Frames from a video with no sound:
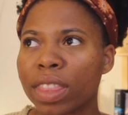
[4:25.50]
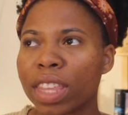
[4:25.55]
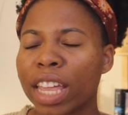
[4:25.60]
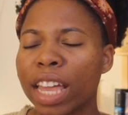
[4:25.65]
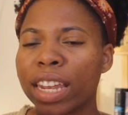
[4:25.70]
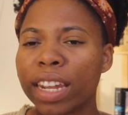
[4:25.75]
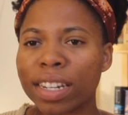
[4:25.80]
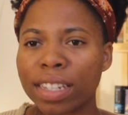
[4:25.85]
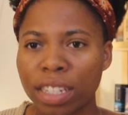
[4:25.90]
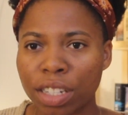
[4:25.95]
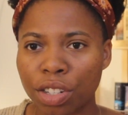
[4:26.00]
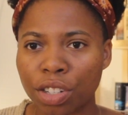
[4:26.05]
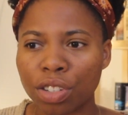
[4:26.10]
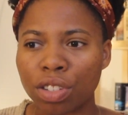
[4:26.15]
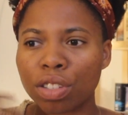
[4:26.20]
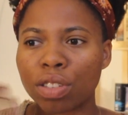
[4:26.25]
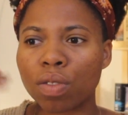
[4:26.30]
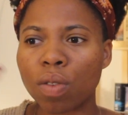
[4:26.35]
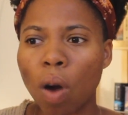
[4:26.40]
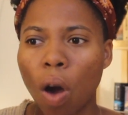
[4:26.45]
in addition
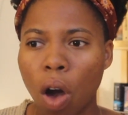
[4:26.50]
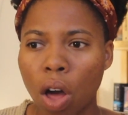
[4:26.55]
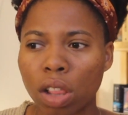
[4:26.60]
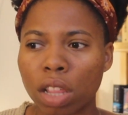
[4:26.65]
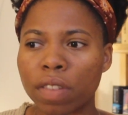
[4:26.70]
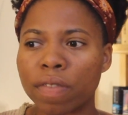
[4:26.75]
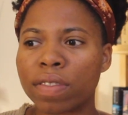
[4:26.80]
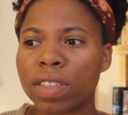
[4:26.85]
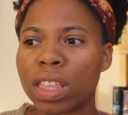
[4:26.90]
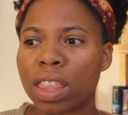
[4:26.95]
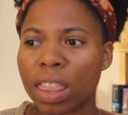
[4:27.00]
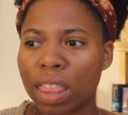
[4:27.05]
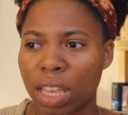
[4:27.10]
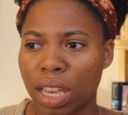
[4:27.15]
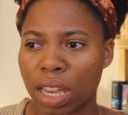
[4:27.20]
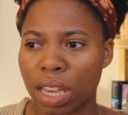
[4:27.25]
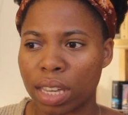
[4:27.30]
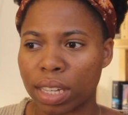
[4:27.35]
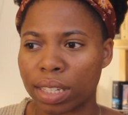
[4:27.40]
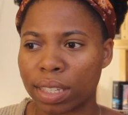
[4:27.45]
to all of the
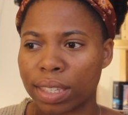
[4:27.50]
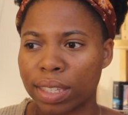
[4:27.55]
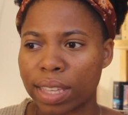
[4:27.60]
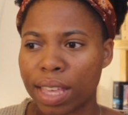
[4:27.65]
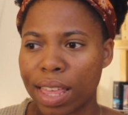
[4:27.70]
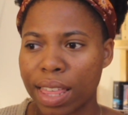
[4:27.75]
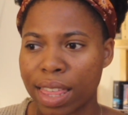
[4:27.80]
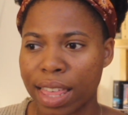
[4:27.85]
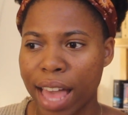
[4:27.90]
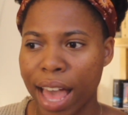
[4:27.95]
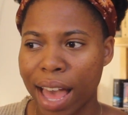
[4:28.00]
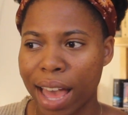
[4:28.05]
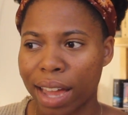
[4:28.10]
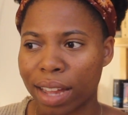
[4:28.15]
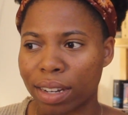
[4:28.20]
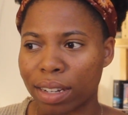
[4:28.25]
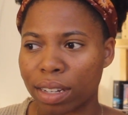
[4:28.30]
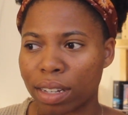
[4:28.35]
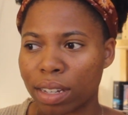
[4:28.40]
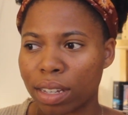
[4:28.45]
things
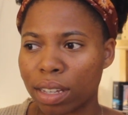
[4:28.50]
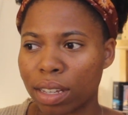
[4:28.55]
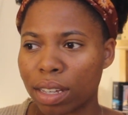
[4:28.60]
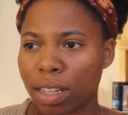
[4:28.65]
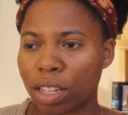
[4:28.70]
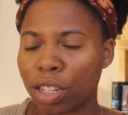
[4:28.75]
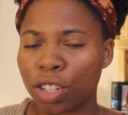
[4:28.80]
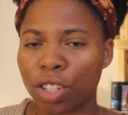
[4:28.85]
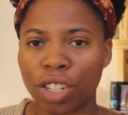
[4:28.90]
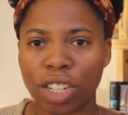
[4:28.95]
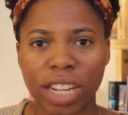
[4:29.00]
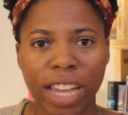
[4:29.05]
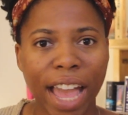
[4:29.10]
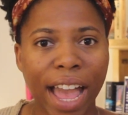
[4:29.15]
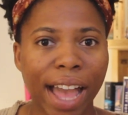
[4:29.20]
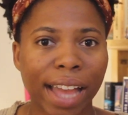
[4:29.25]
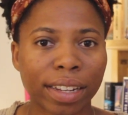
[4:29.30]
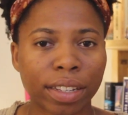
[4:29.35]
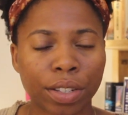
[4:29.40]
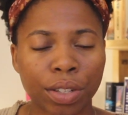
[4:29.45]
that she
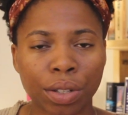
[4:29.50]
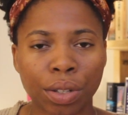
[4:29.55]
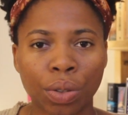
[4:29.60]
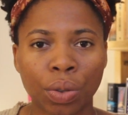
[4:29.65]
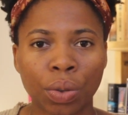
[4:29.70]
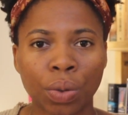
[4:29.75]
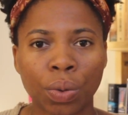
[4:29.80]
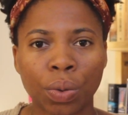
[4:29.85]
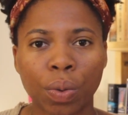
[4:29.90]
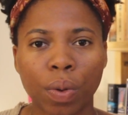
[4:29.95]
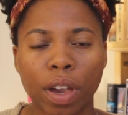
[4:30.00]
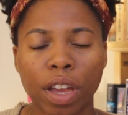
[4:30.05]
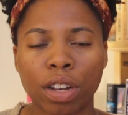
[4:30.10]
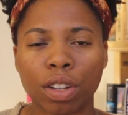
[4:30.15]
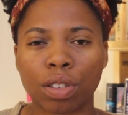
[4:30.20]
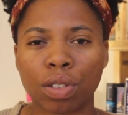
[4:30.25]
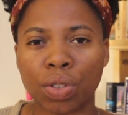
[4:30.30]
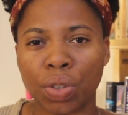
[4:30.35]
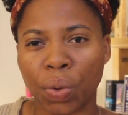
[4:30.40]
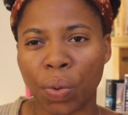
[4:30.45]
had to
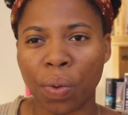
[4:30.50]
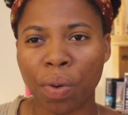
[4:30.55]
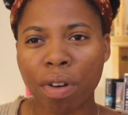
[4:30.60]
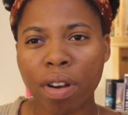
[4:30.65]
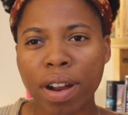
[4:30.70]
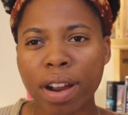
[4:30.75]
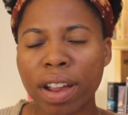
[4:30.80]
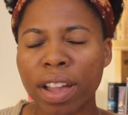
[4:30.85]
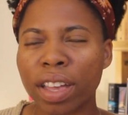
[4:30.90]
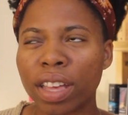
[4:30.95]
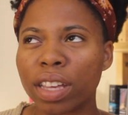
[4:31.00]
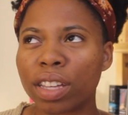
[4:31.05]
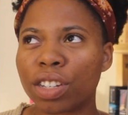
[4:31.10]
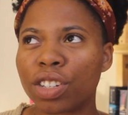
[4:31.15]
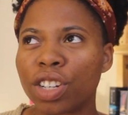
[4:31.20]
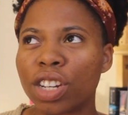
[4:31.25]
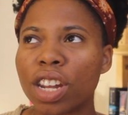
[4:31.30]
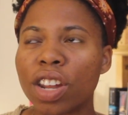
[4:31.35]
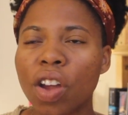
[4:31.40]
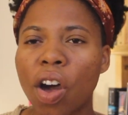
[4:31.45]
endure,
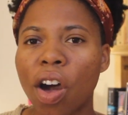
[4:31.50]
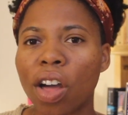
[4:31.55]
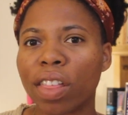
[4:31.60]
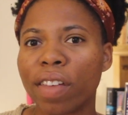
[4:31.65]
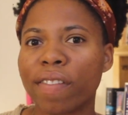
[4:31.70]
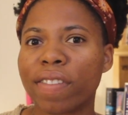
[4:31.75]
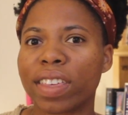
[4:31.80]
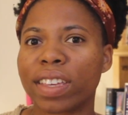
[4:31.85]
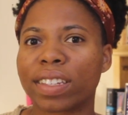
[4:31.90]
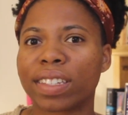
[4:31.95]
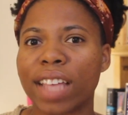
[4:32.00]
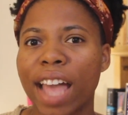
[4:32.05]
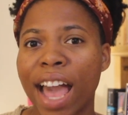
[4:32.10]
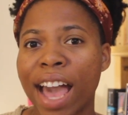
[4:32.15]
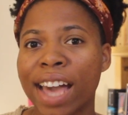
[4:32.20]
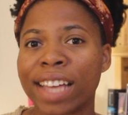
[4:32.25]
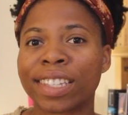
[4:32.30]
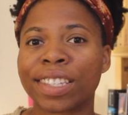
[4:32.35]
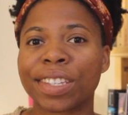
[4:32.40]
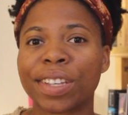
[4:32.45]
she did all of this
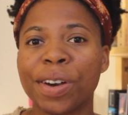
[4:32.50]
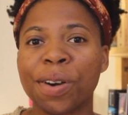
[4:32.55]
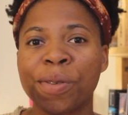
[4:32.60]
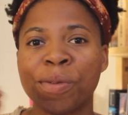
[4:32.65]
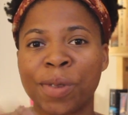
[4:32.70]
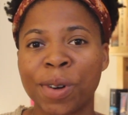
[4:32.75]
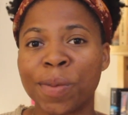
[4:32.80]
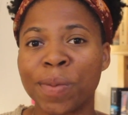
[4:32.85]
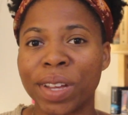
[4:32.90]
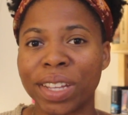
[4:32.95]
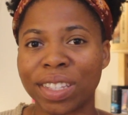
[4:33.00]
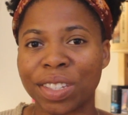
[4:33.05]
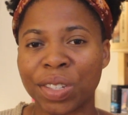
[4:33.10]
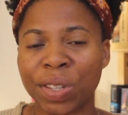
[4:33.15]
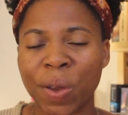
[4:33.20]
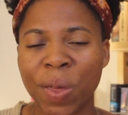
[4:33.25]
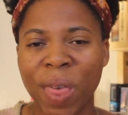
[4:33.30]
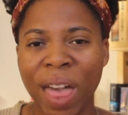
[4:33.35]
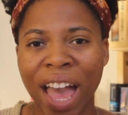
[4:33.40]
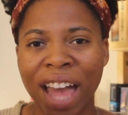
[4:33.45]
as a woman.
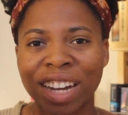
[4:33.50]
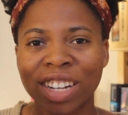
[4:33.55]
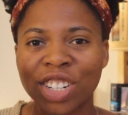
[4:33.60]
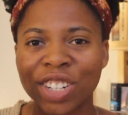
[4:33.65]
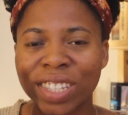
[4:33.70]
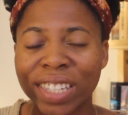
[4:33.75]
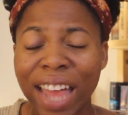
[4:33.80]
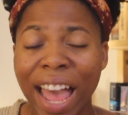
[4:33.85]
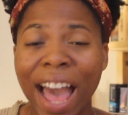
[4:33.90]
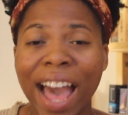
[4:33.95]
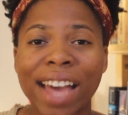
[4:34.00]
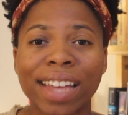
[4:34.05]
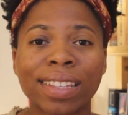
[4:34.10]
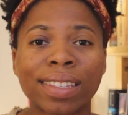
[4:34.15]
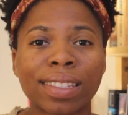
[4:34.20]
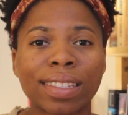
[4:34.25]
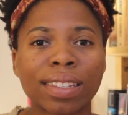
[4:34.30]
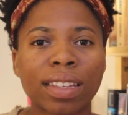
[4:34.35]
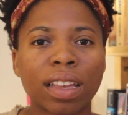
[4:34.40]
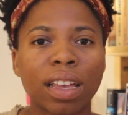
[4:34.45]
So that just
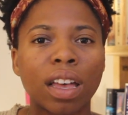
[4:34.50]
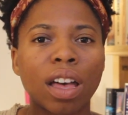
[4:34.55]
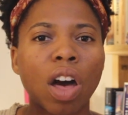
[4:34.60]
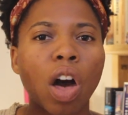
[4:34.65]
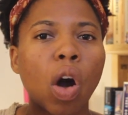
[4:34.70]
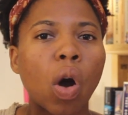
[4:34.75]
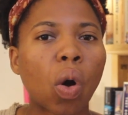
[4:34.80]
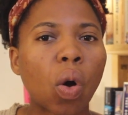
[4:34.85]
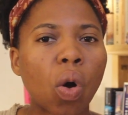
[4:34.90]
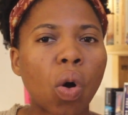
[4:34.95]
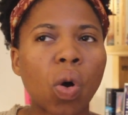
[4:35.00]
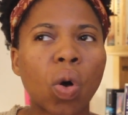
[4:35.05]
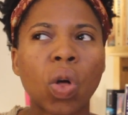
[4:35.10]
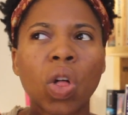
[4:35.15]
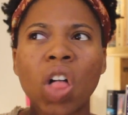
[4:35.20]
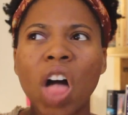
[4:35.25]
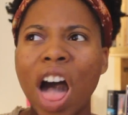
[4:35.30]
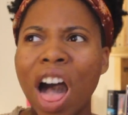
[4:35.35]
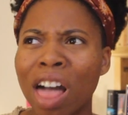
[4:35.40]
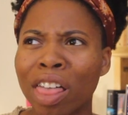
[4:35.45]
adds a
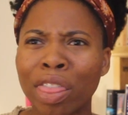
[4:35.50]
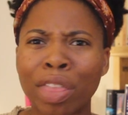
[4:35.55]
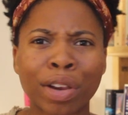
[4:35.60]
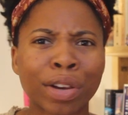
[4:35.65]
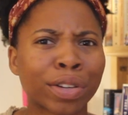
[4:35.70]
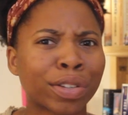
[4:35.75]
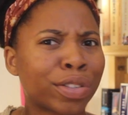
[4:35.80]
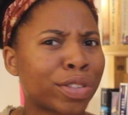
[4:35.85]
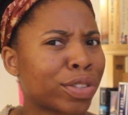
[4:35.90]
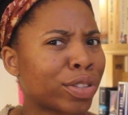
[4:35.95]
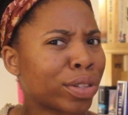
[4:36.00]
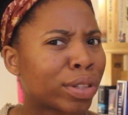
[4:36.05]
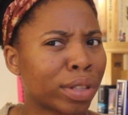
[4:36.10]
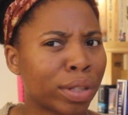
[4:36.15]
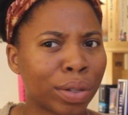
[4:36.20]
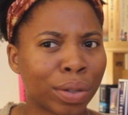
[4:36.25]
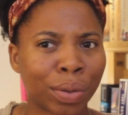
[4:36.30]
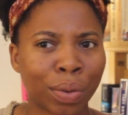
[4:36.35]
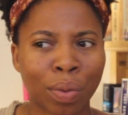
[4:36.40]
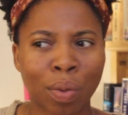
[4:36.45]
whole other
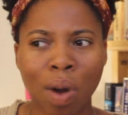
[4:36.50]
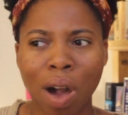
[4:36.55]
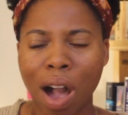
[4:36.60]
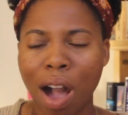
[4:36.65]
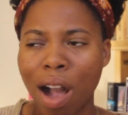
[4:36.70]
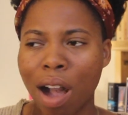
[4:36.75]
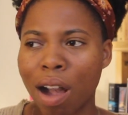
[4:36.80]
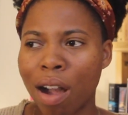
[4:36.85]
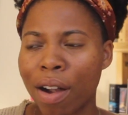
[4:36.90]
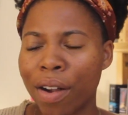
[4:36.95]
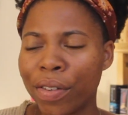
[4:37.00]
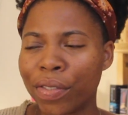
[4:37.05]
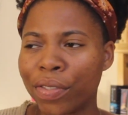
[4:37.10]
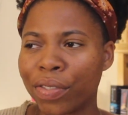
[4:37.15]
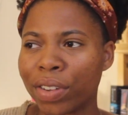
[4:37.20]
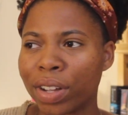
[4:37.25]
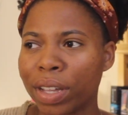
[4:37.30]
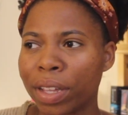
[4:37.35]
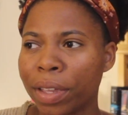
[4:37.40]
slew of